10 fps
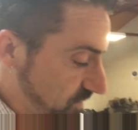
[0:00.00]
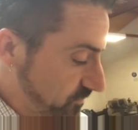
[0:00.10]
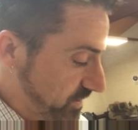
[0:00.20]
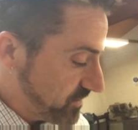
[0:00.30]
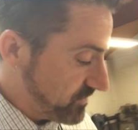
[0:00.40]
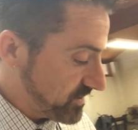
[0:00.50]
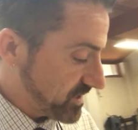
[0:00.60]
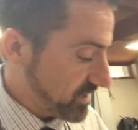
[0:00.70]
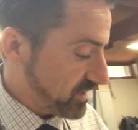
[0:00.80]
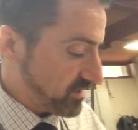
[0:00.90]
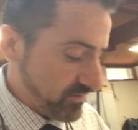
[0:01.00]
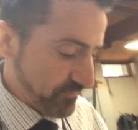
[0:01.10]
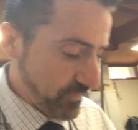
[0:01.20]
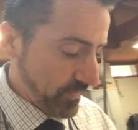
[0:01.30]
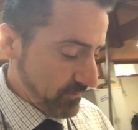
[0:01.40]
we use the
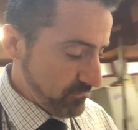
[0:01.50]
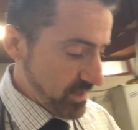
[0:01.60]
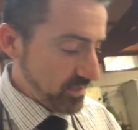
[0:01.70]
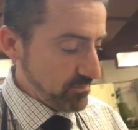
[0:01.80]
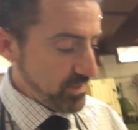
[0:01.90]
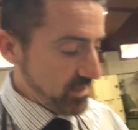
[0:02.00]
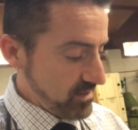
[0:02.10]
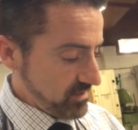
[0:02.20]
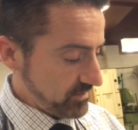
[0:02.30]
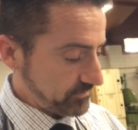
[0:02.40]
Magna Bender